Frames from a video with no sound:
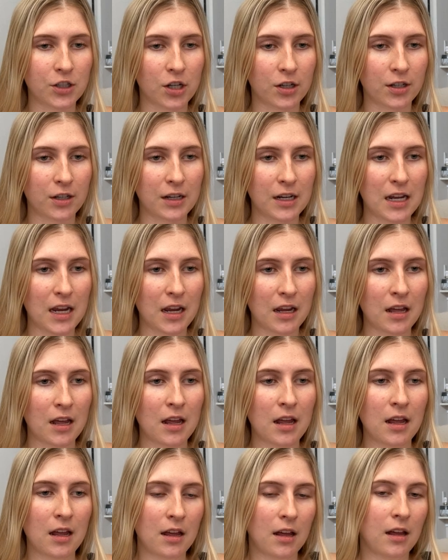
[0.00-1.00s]
eternity,
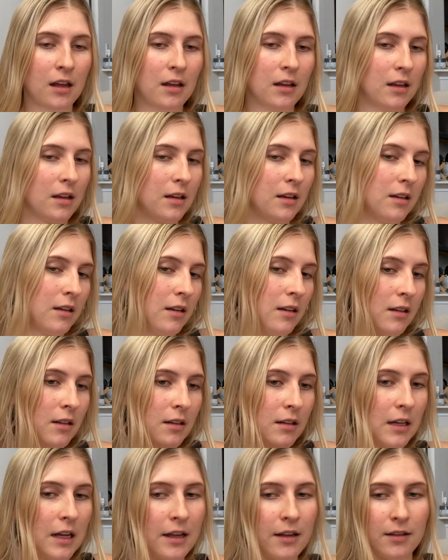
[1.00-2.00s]

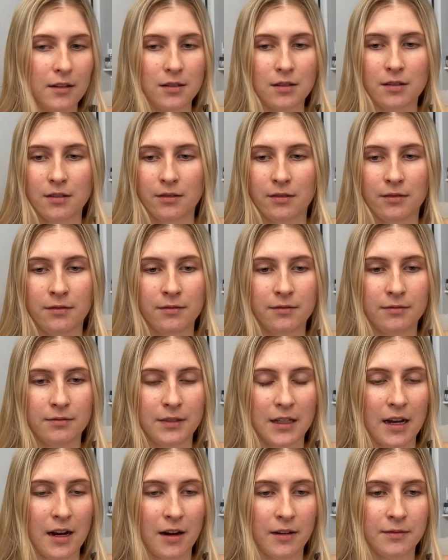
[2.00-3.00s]
is,
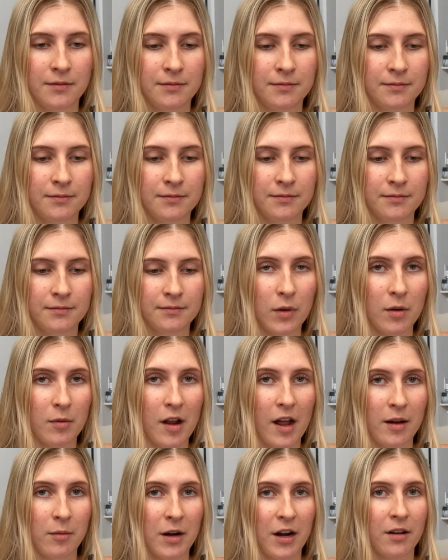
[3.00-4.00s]
yeah, what
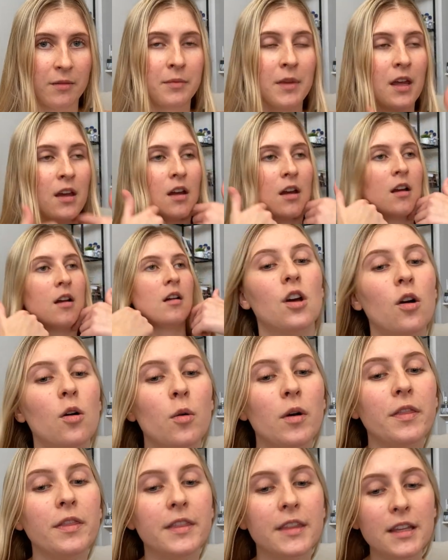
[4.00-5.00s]
a nightmare.
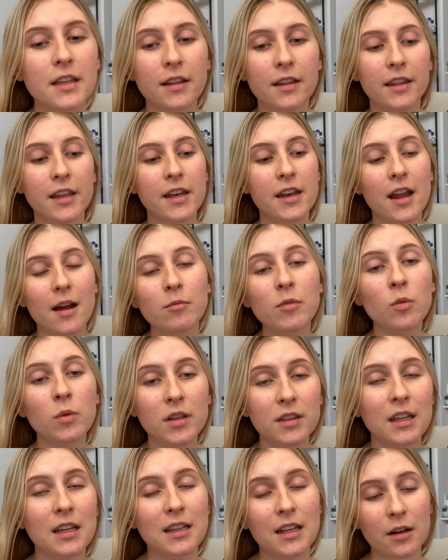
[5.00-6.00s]
So the number
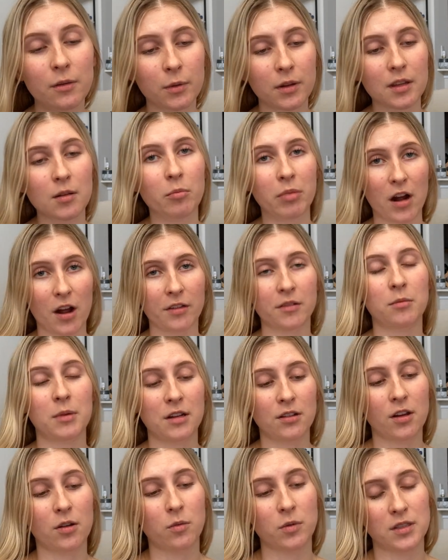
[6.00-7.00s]
one thing that really bothered
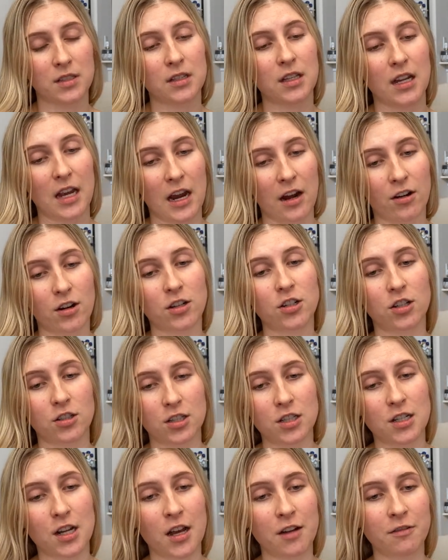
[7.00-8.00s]
me, though, was the
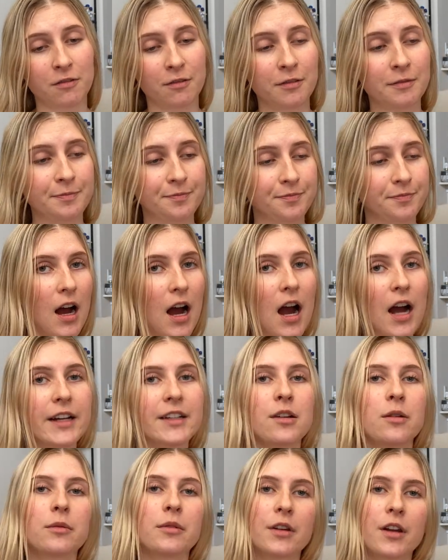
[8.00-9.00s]
character stuff.
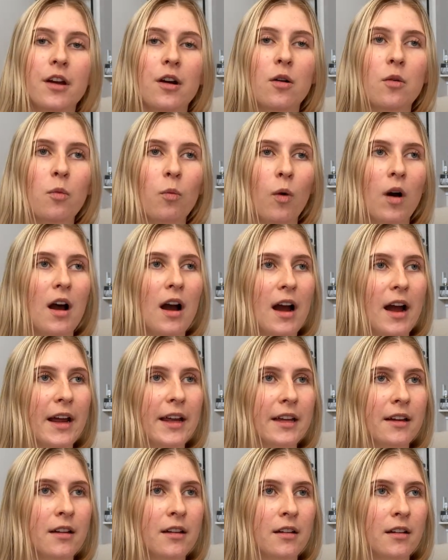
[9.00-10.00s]
I don't know
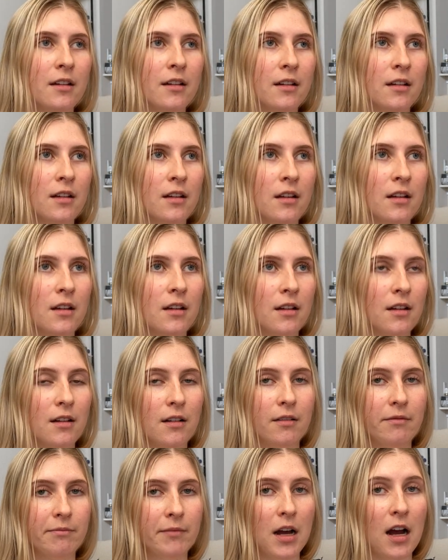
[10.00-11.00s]
why
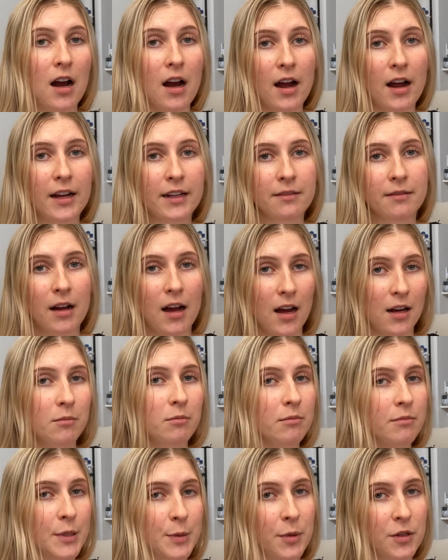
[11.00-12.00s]

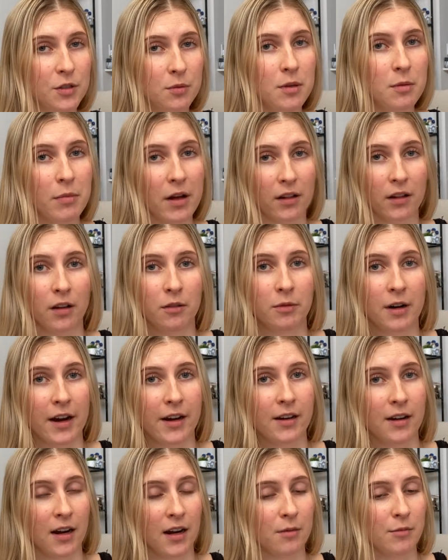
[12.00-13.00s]
I'm supposed to be Bella,
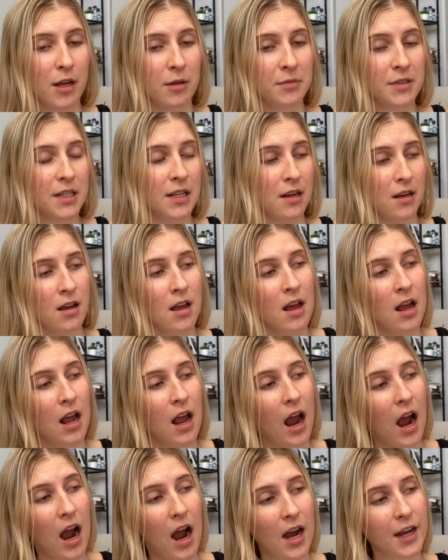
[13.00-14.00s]
right? I'm MC.
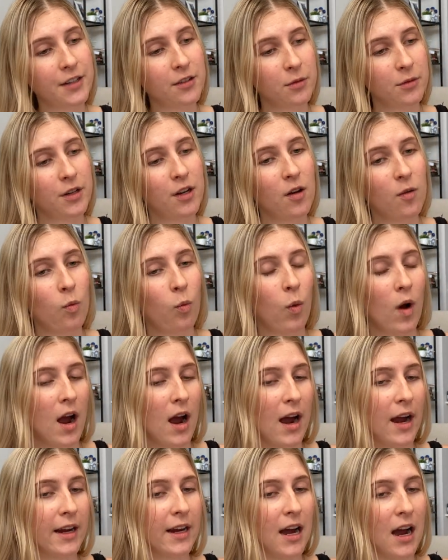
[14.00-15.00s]
I don't know
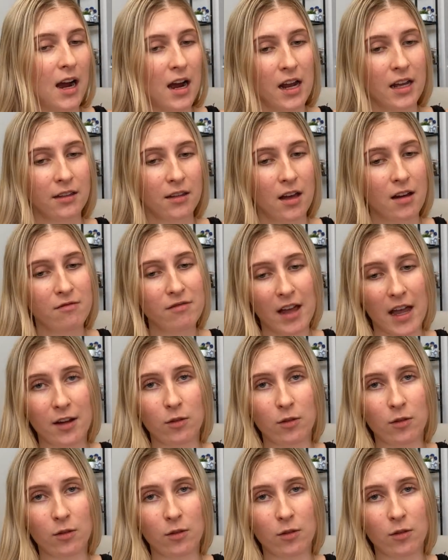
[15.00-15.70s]
why I love